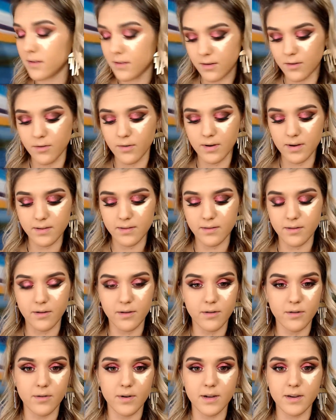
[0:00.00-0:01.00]
You guys
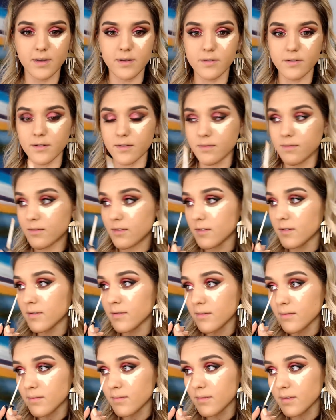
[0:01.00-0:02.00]
know how to use
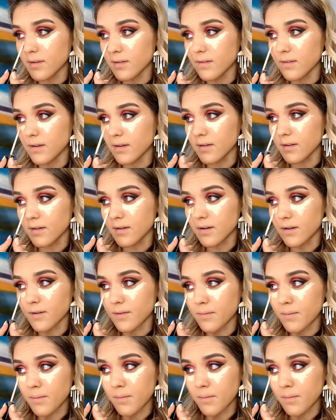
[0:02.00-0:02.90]
concealer.